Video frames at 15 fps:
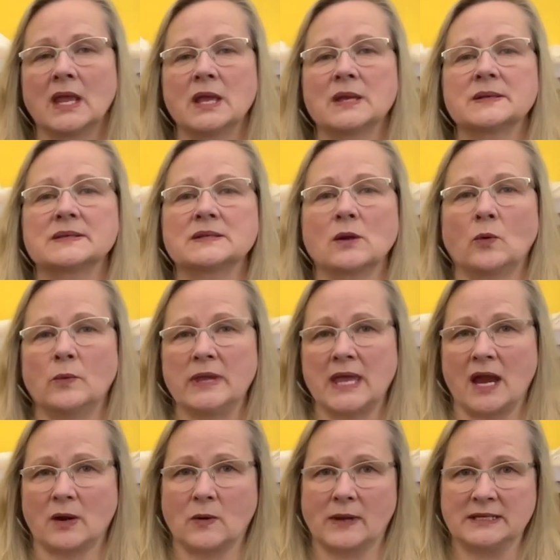So we are
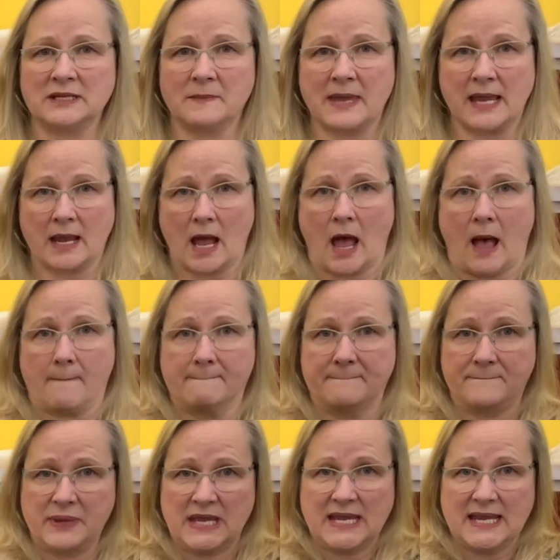going to make a
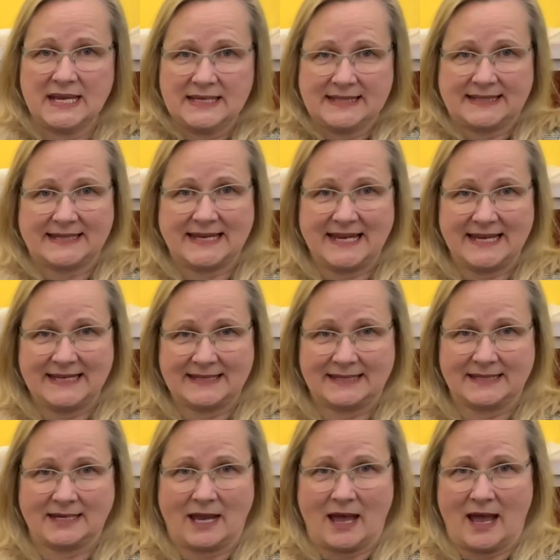big sea
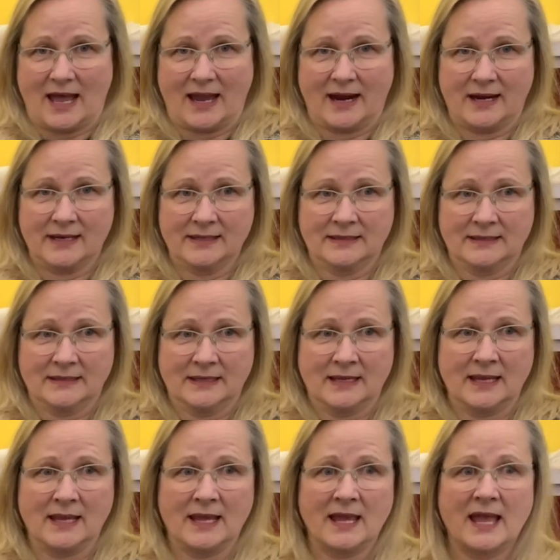star,
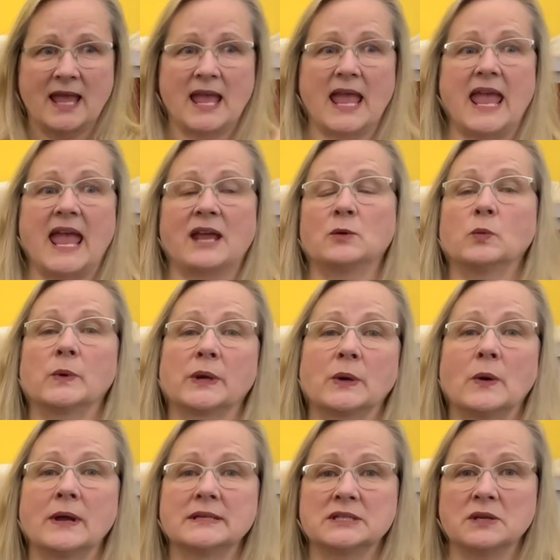and we're
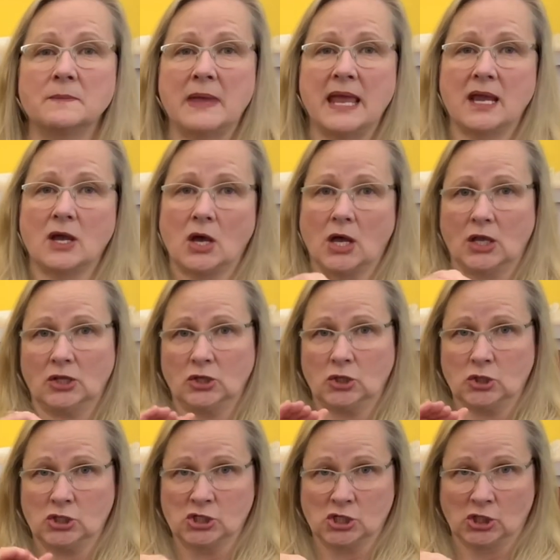going to make a
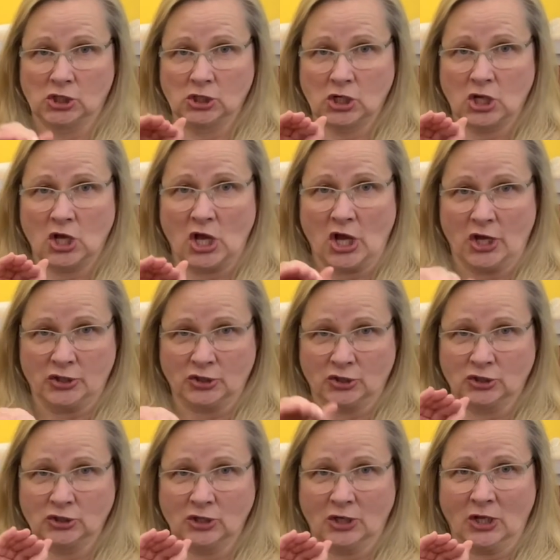little
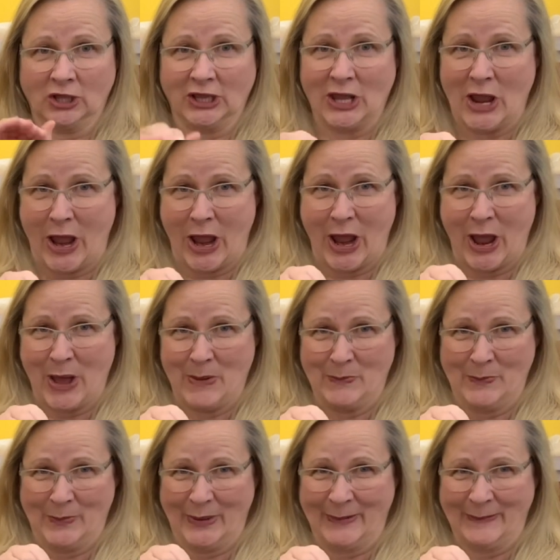cuddle clam,